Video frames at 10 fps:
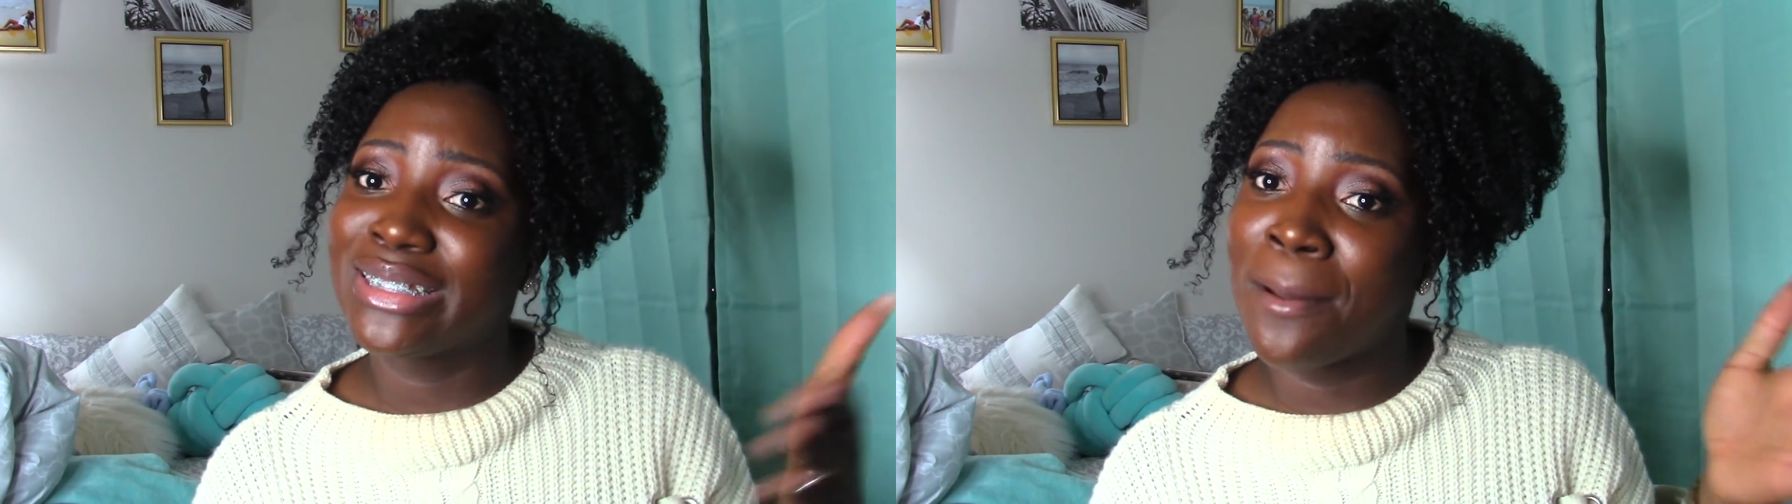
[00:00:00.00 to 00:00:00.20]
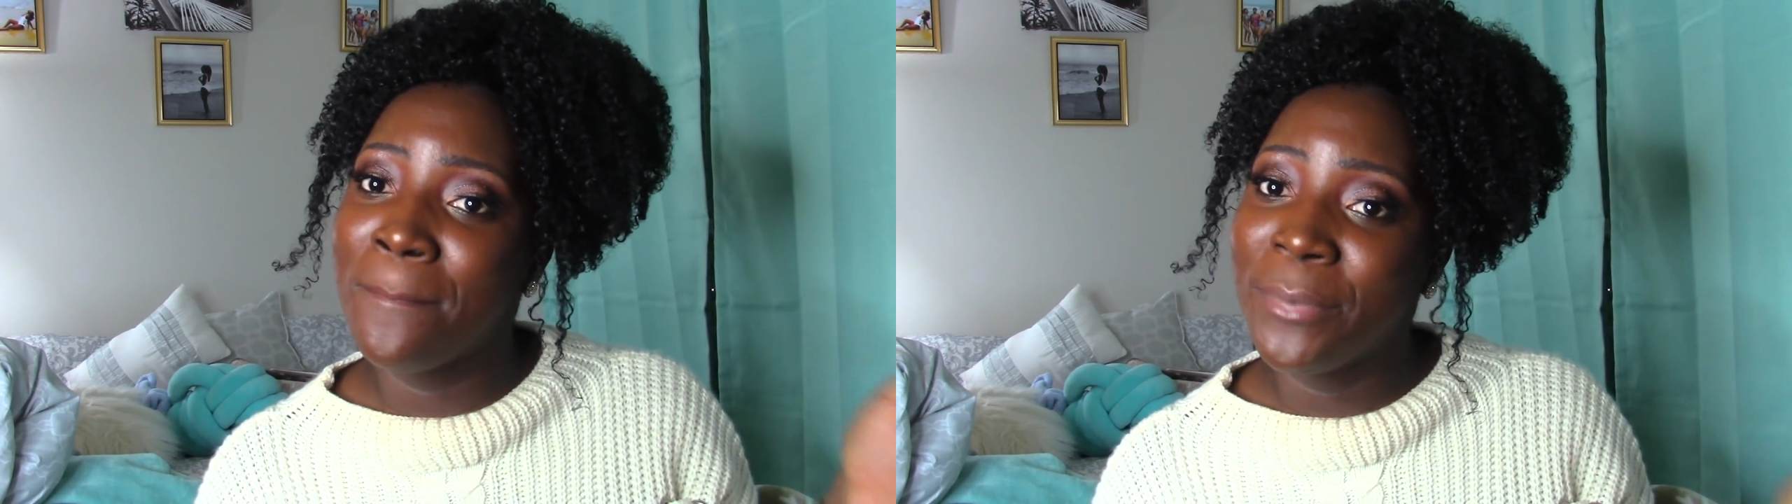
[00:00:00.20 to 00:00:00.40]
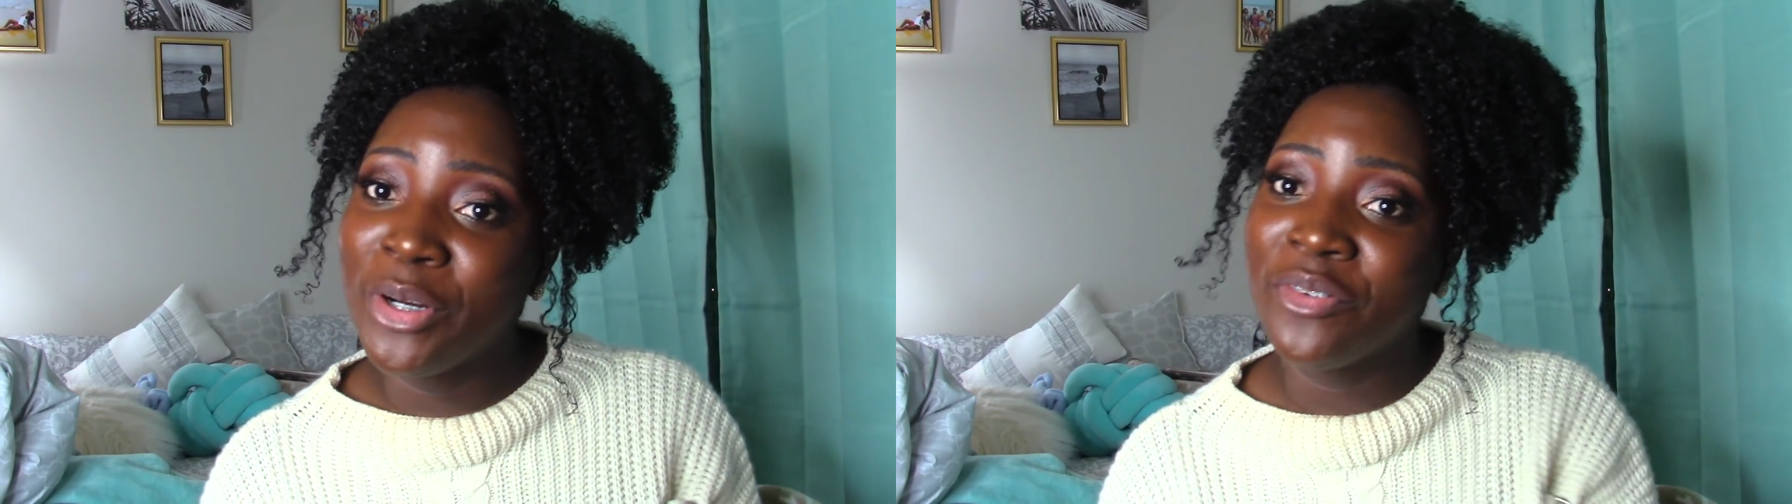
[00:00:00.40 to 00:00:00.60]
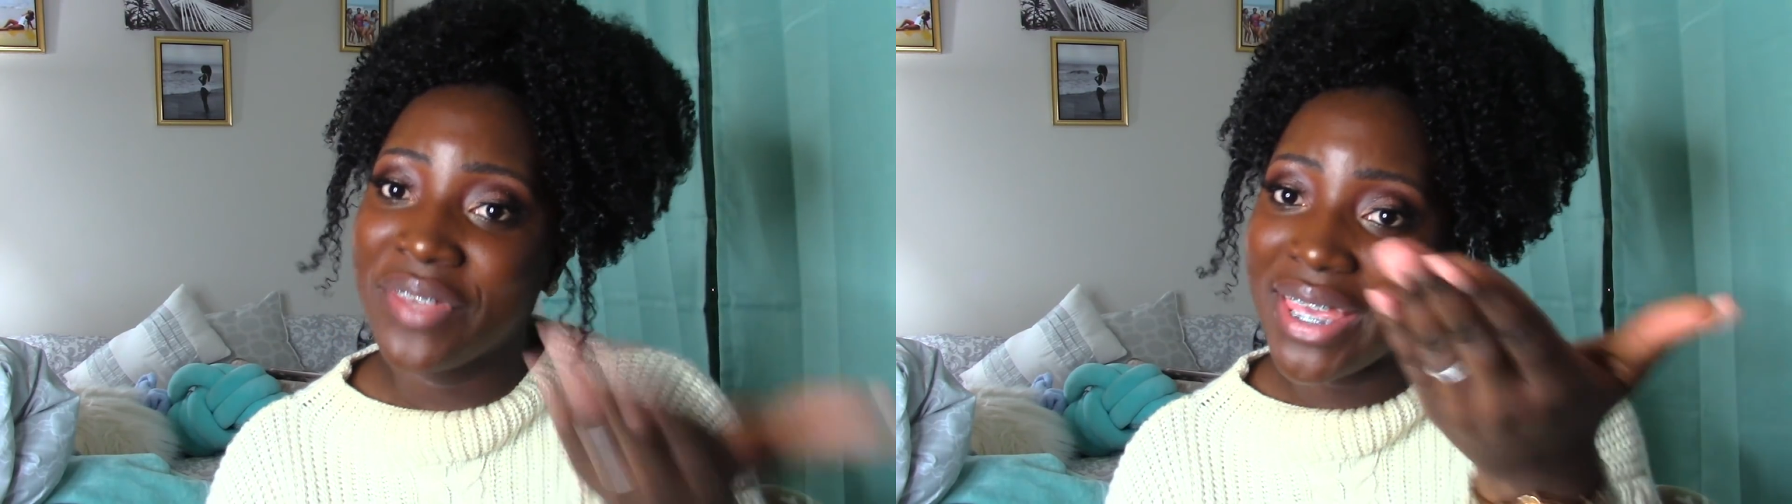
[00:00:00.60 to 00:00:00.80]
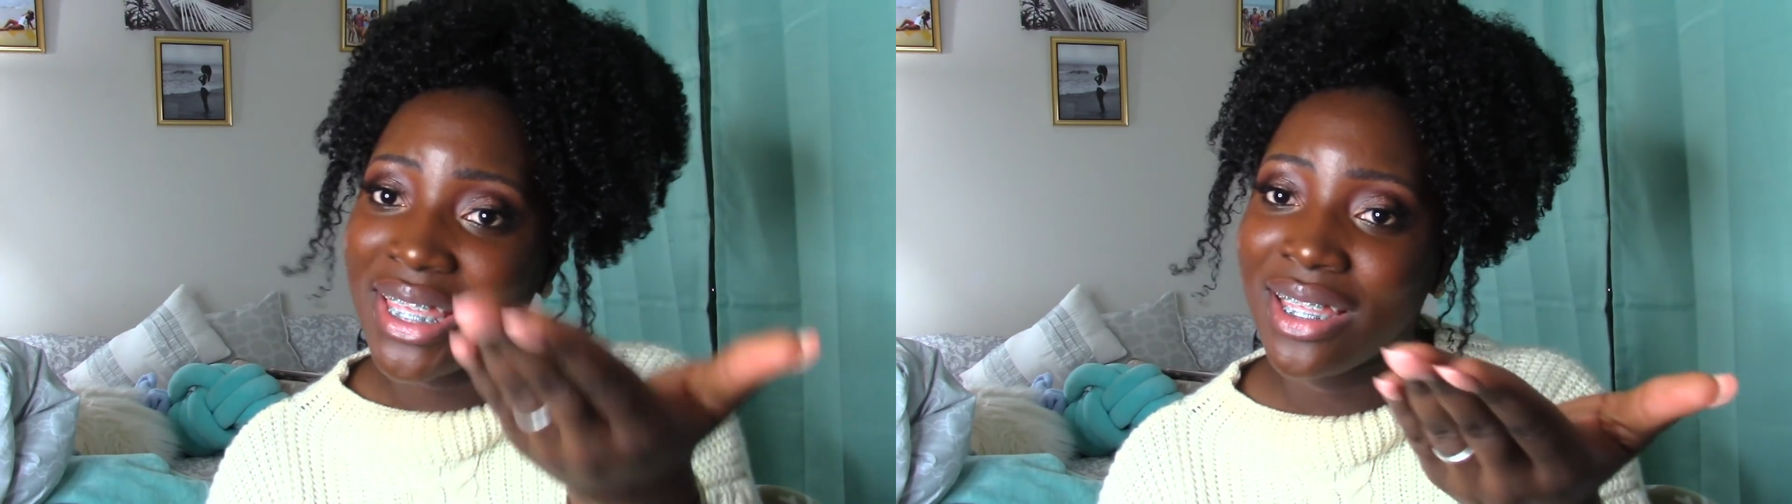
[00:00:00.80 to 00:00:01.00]
to move
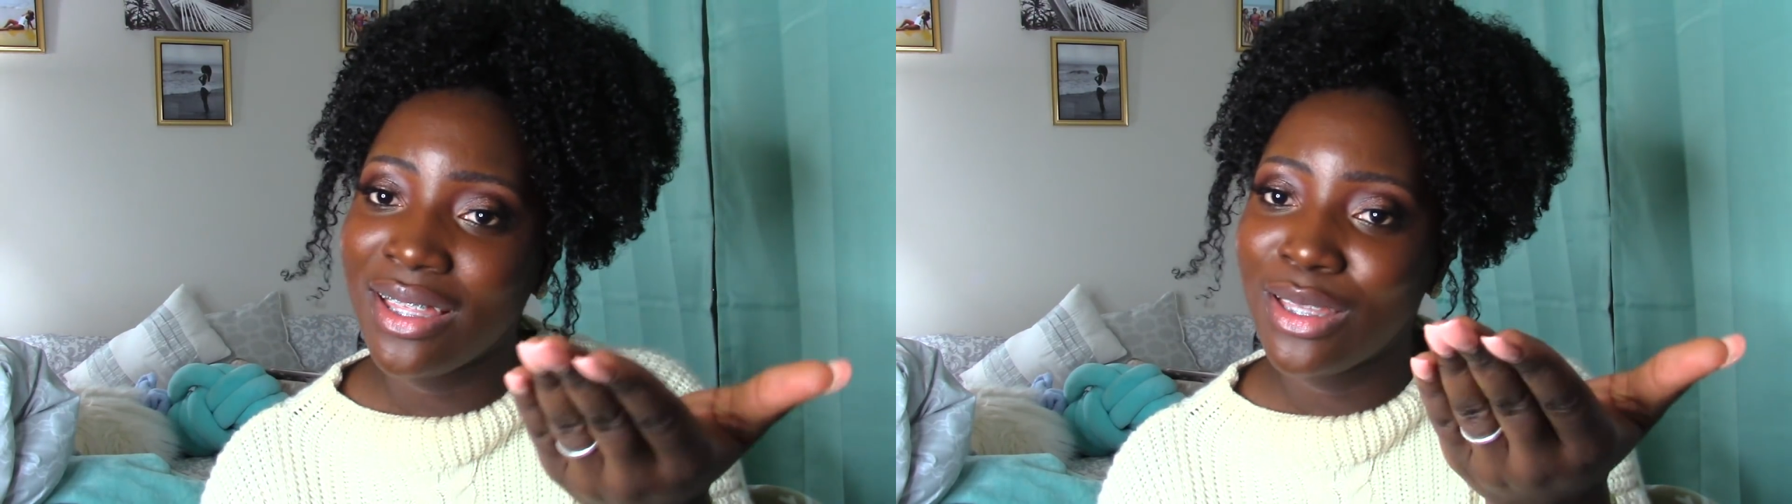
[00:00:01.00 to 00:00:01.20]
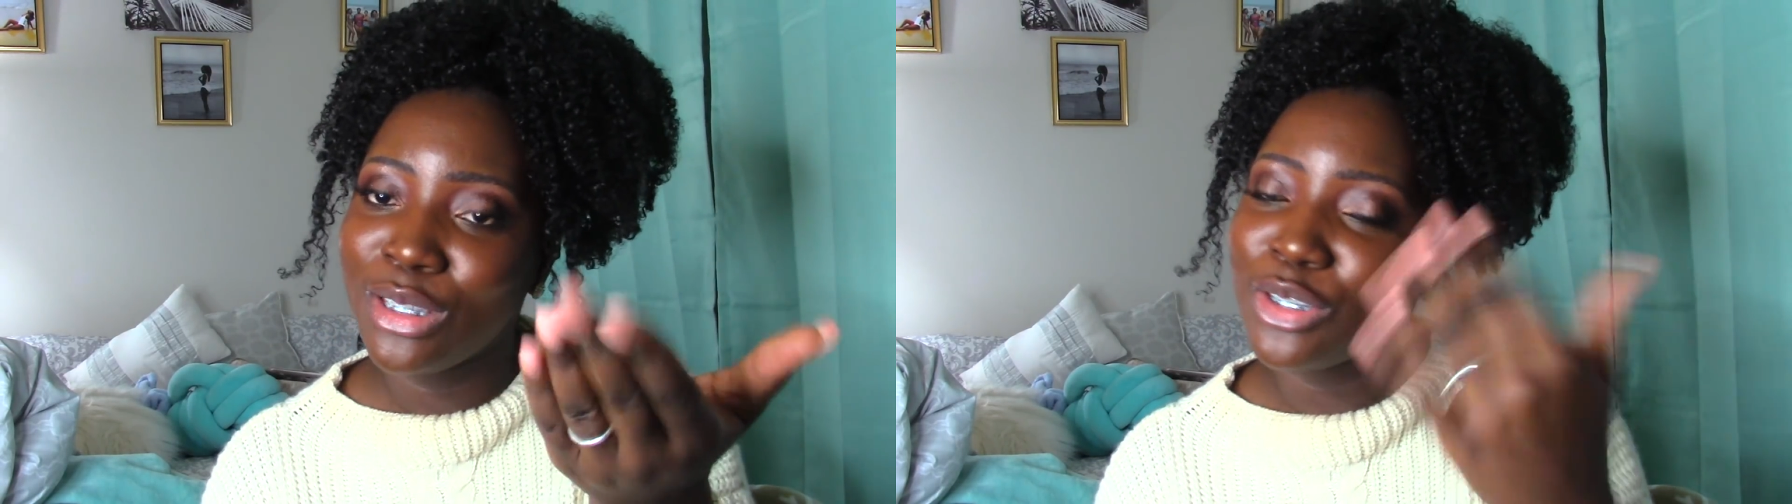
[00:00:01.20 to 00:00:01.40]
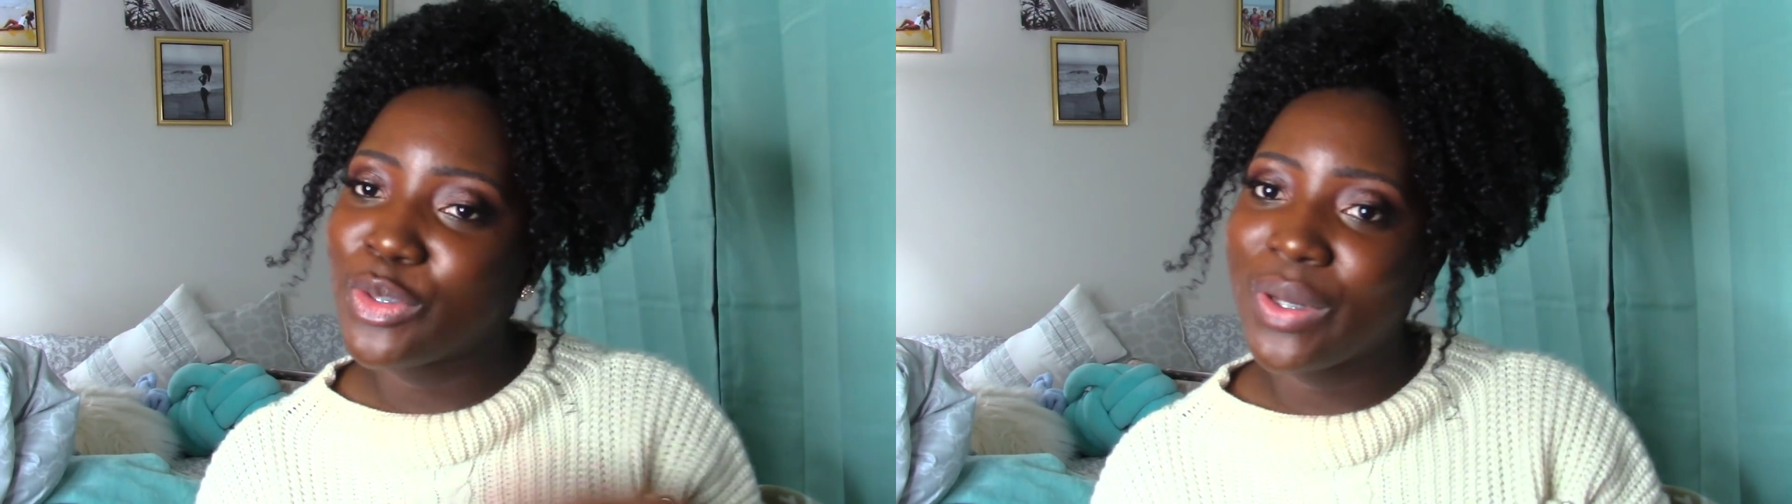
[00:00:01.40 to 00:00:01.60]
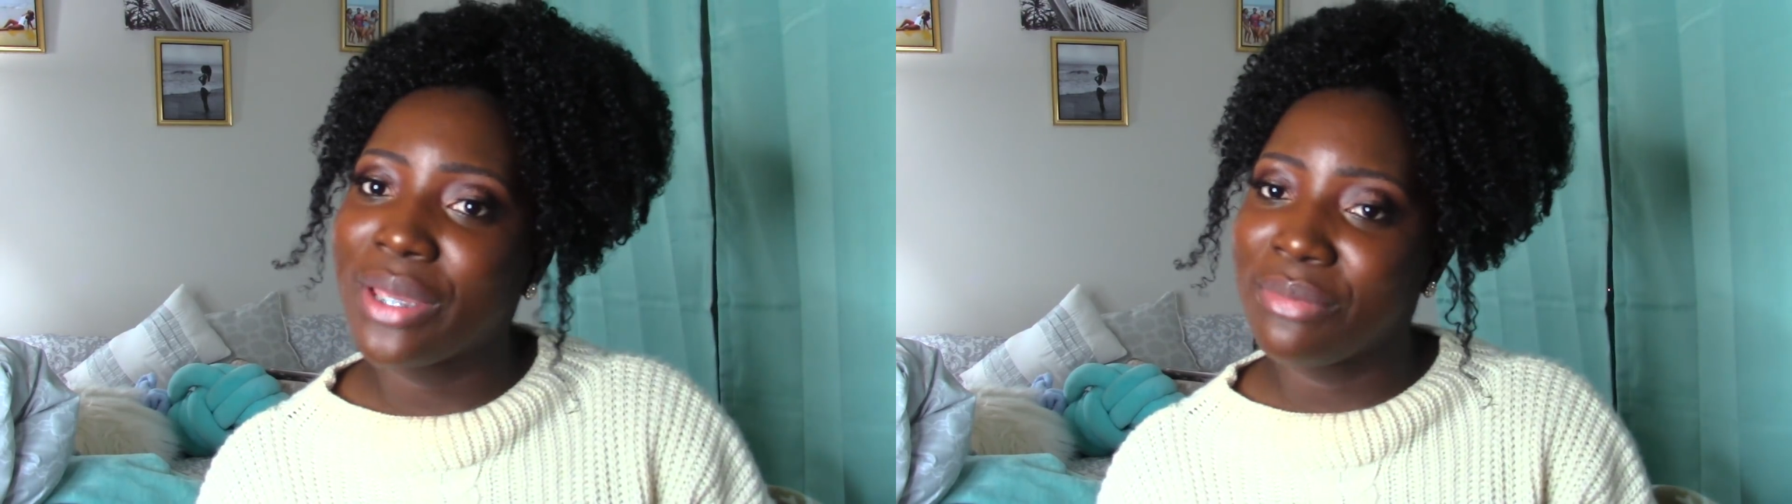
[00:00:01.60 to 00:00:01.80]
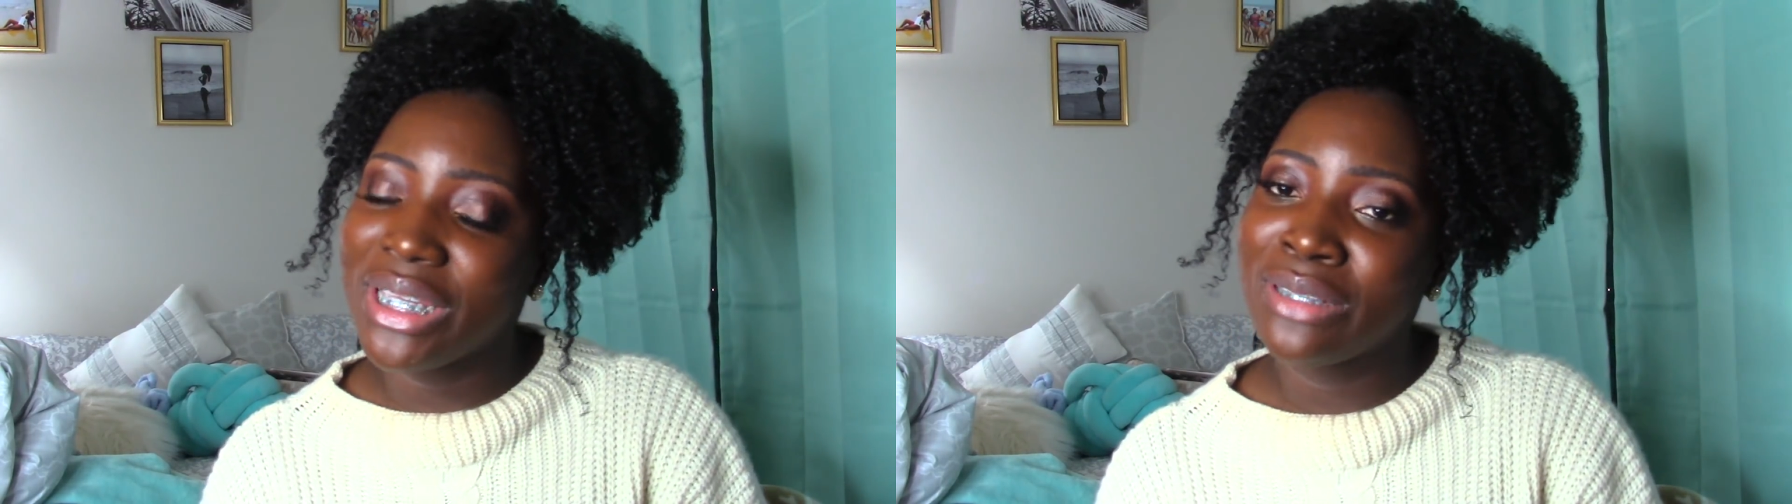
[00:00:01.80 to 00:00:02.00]
it. You know what I
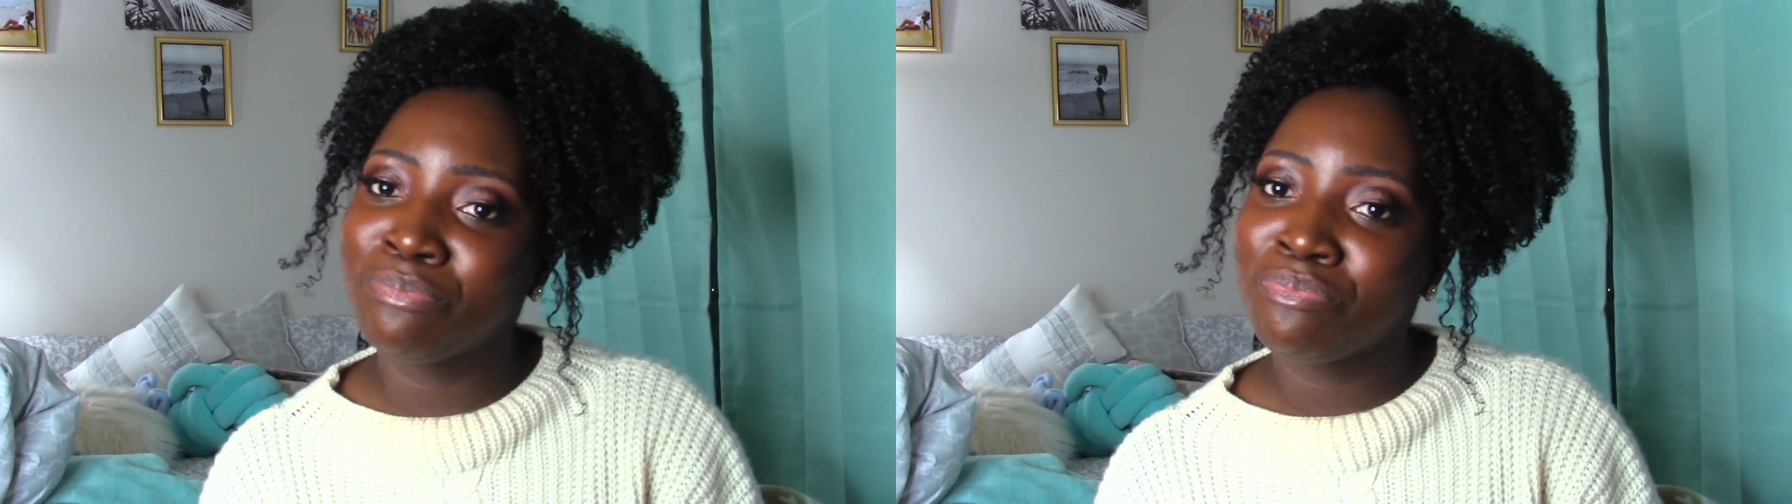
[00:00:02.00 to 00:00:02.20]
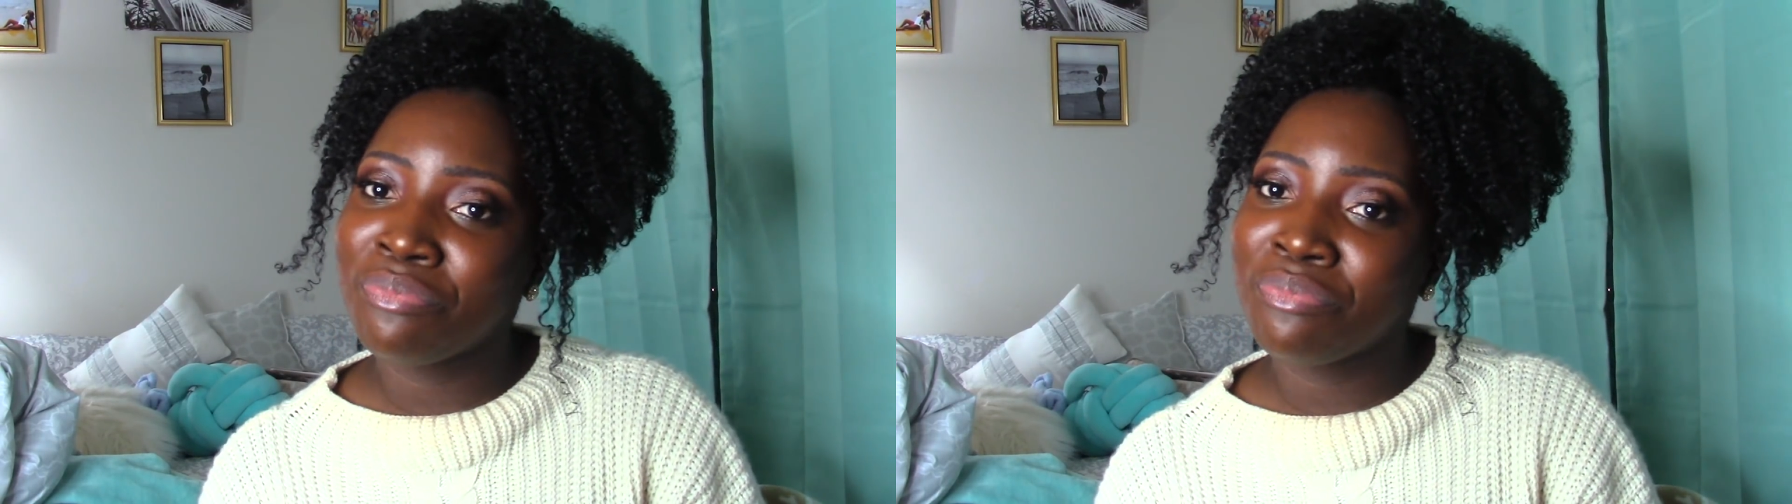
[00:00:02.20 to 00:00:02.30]
mean?